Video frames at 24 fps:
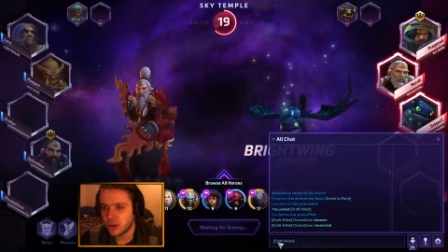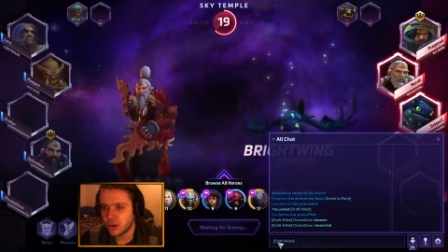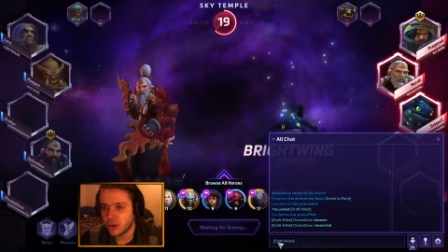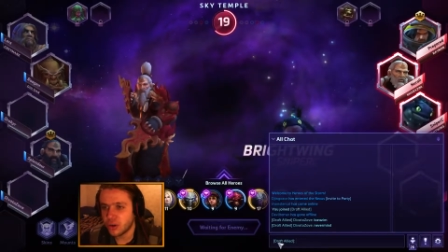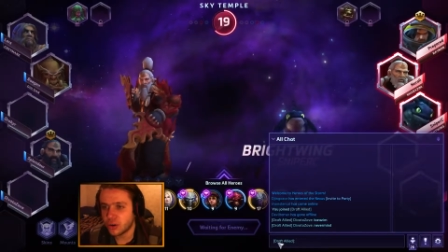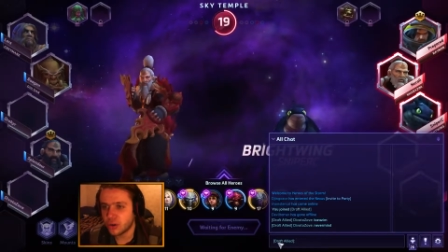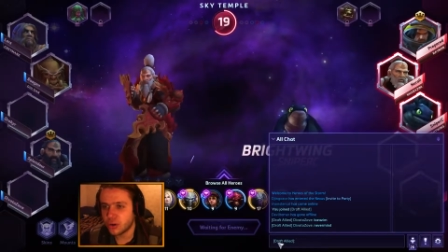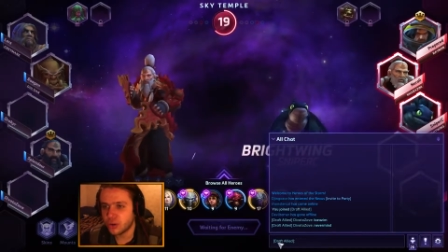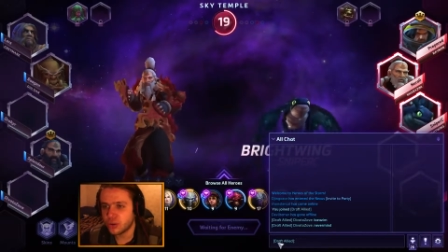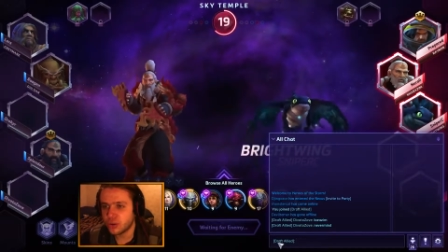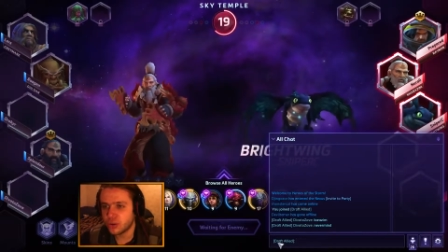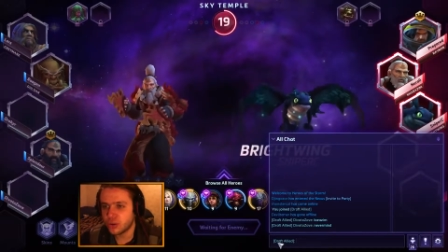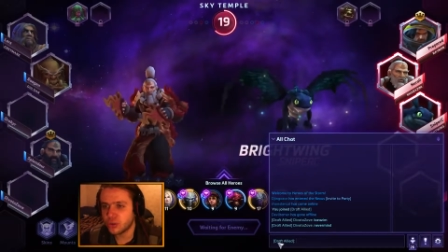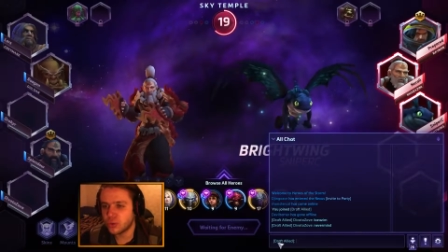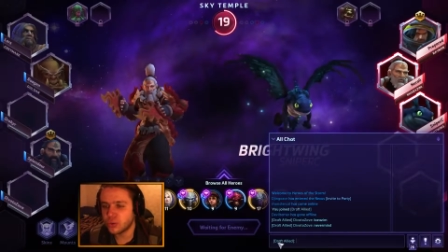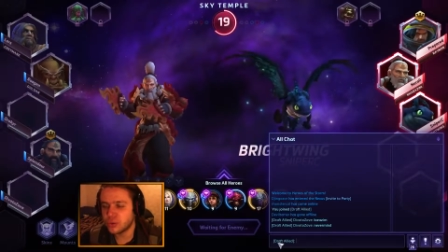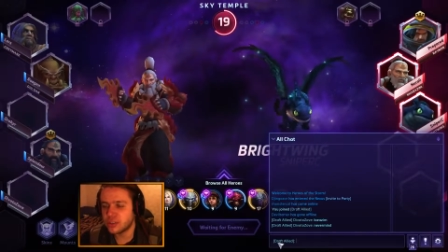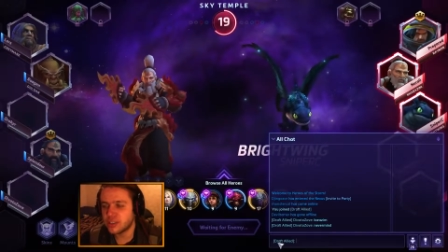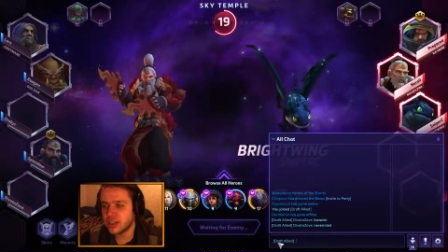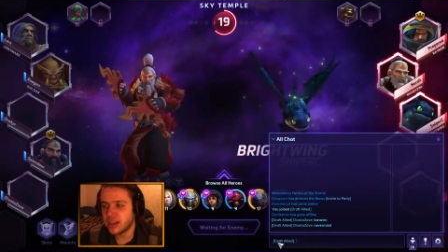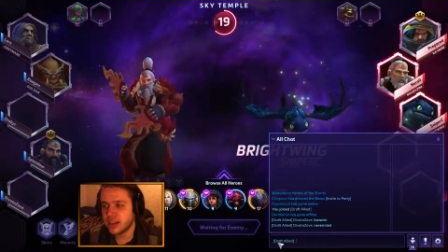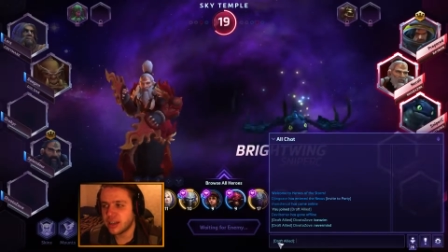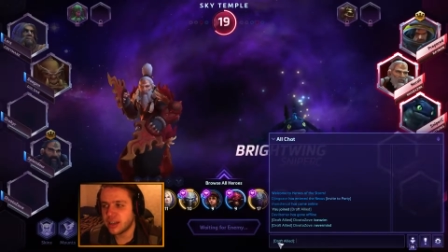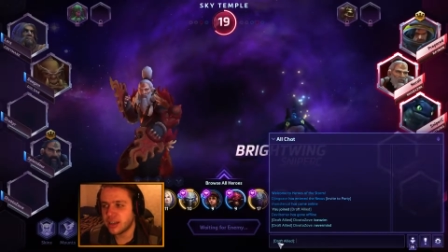or
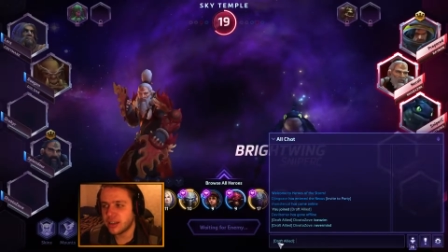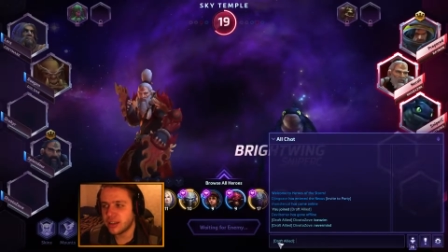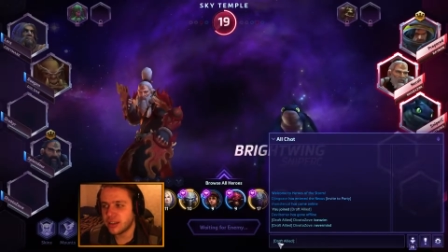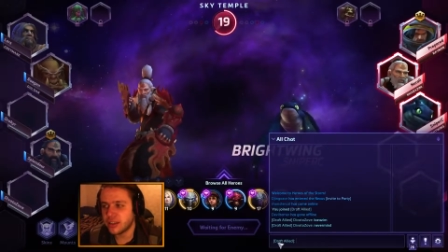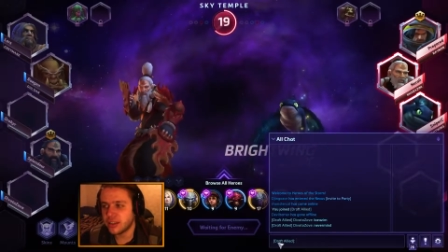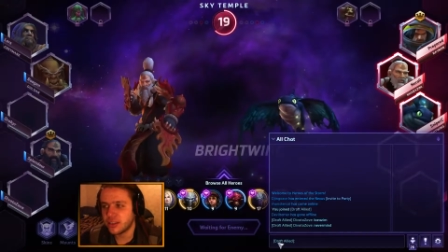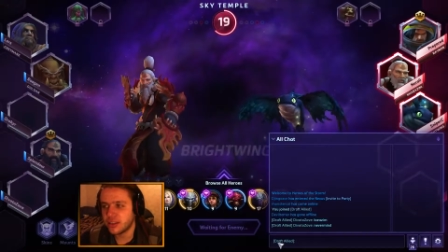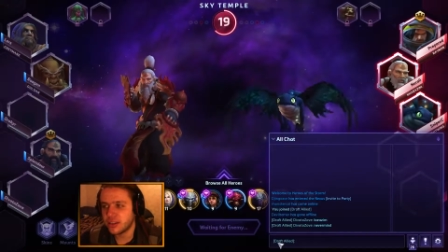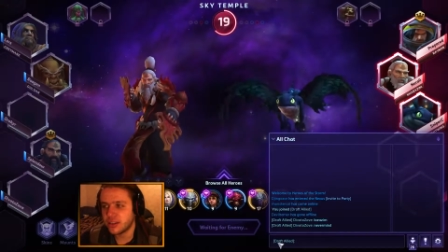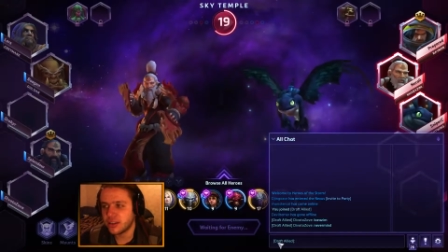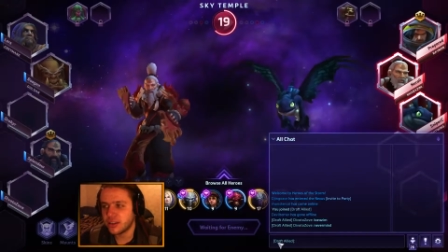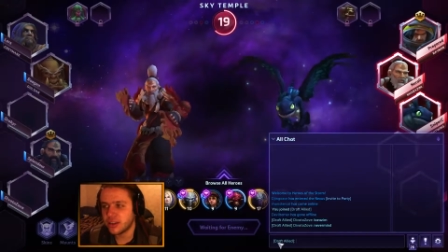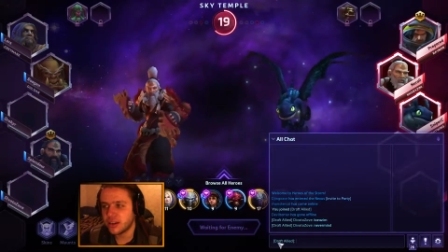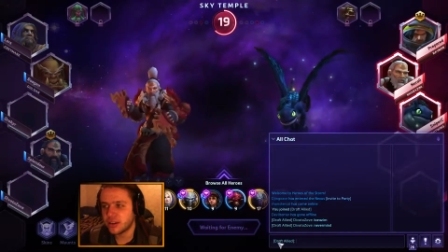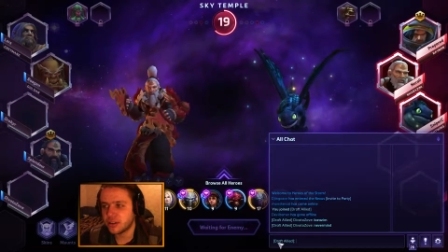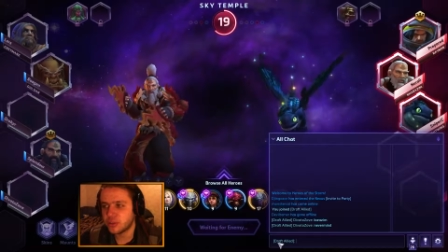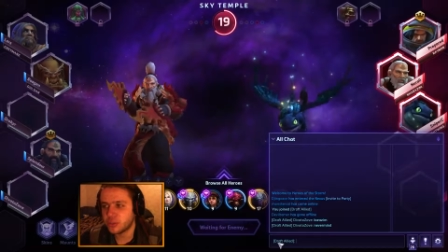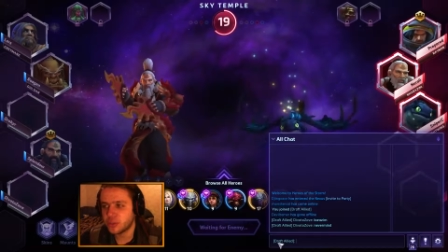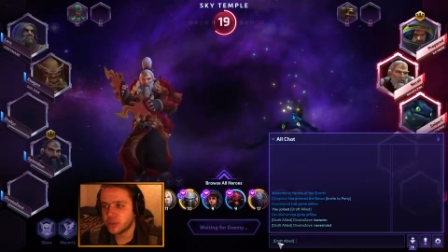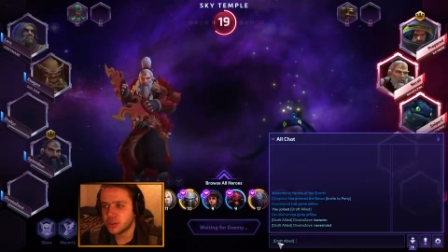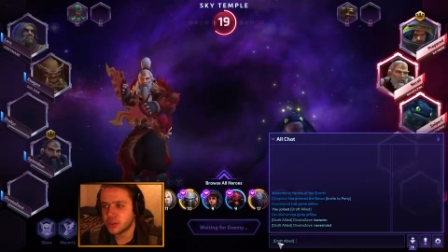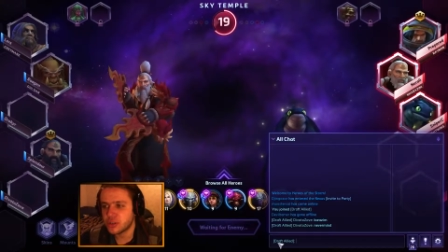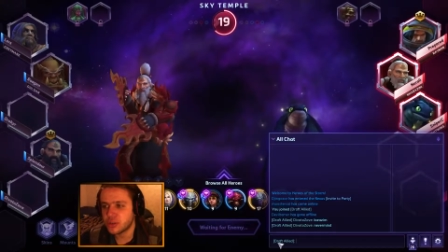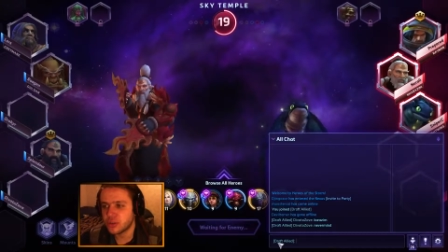Gul'dan are
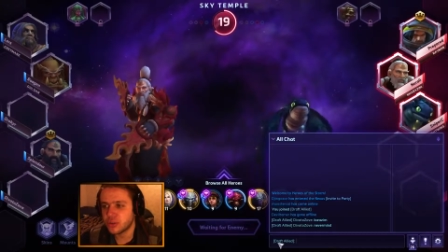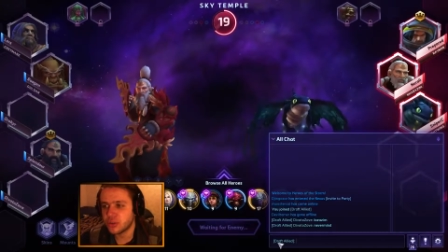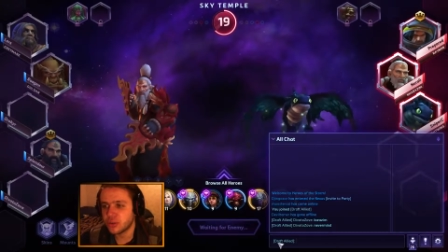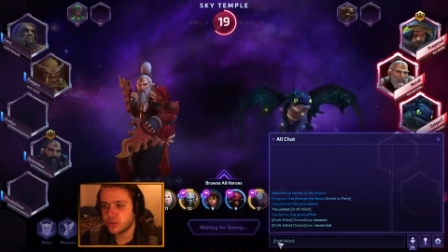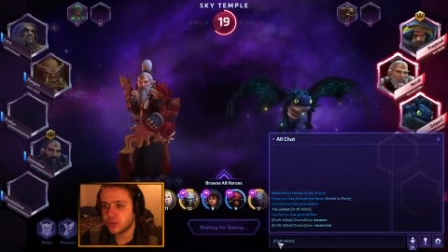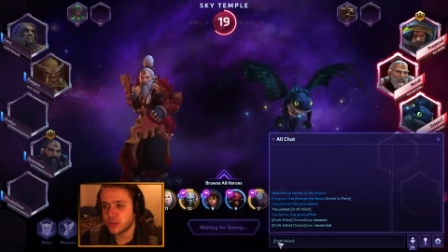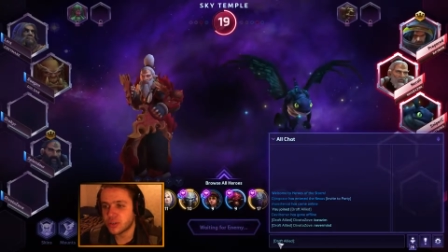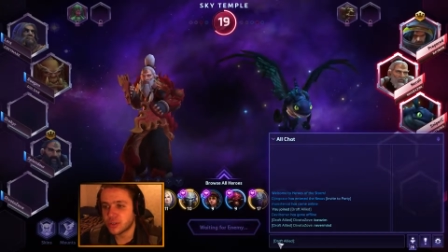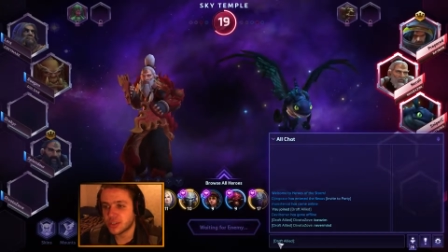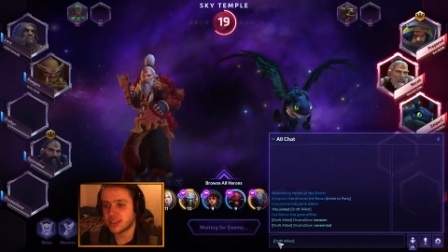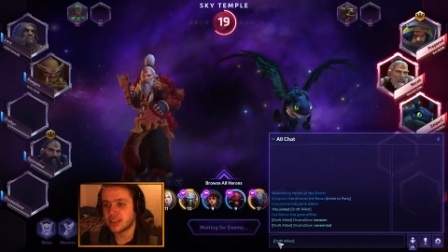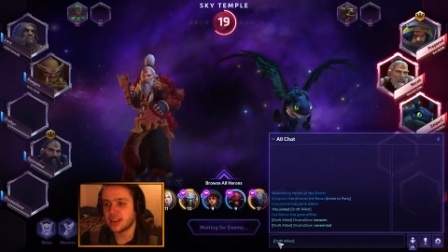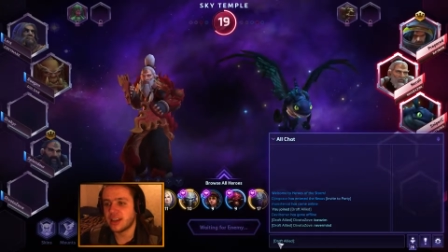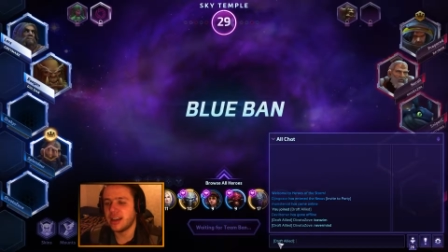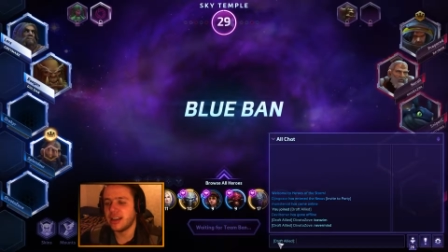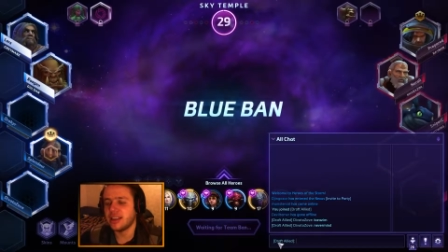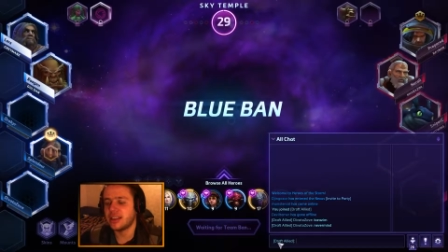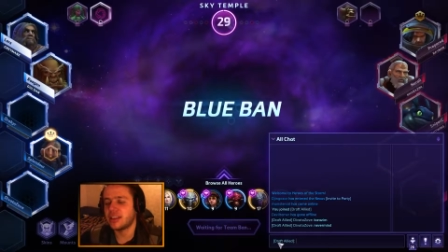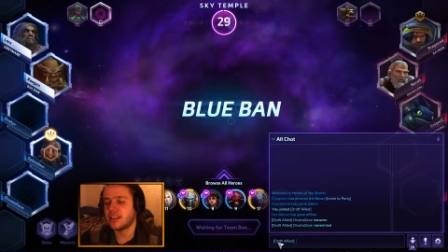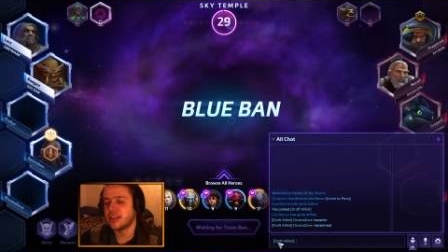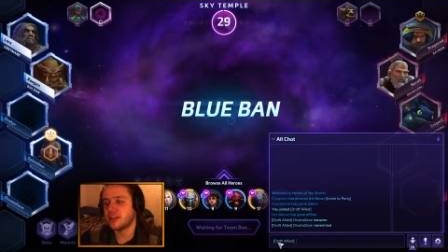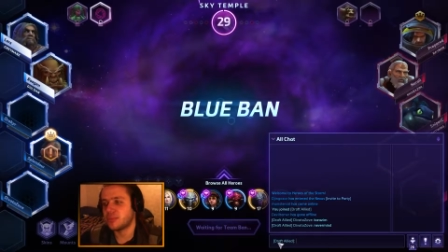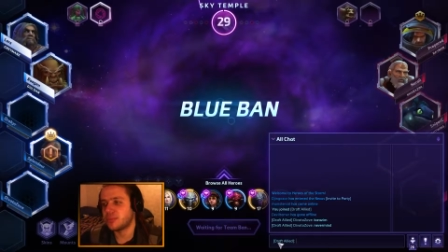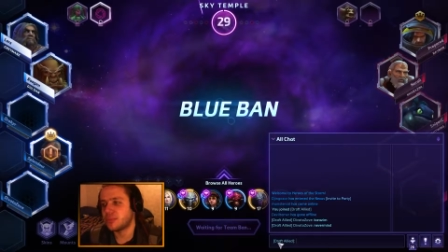pretty good for Sky
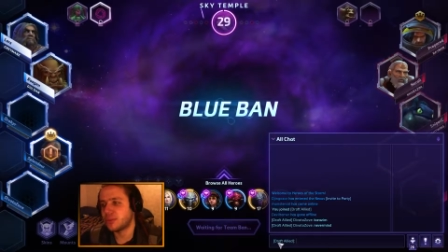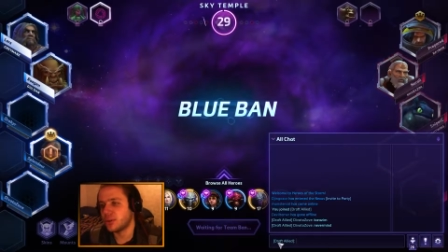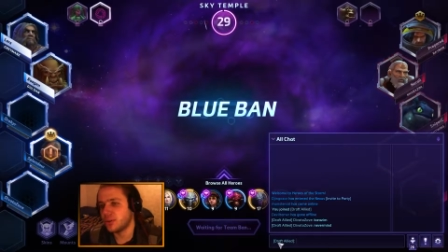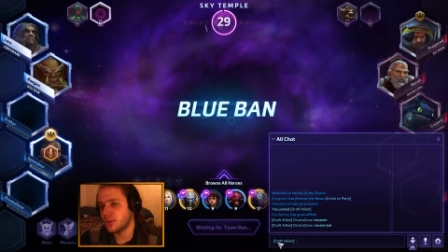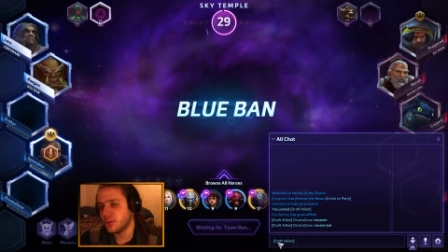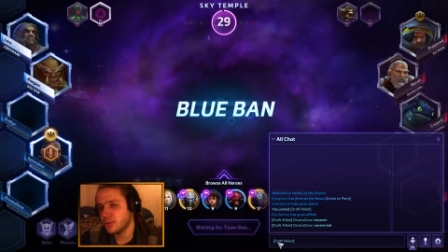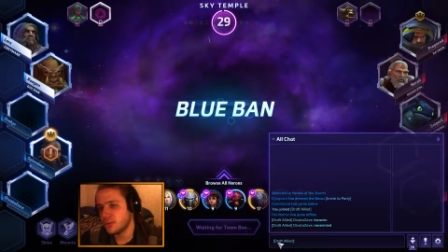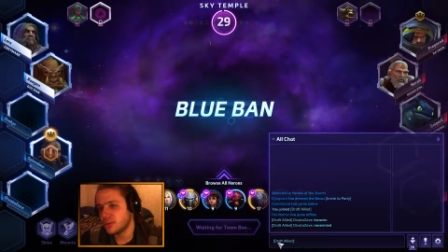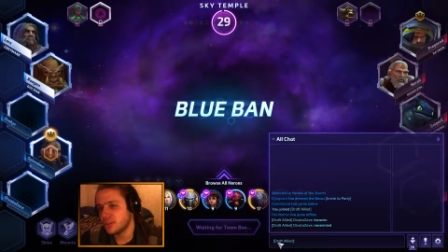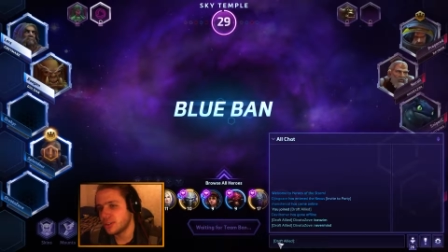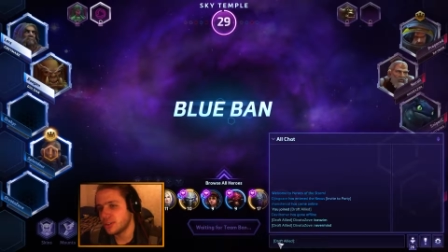Temple.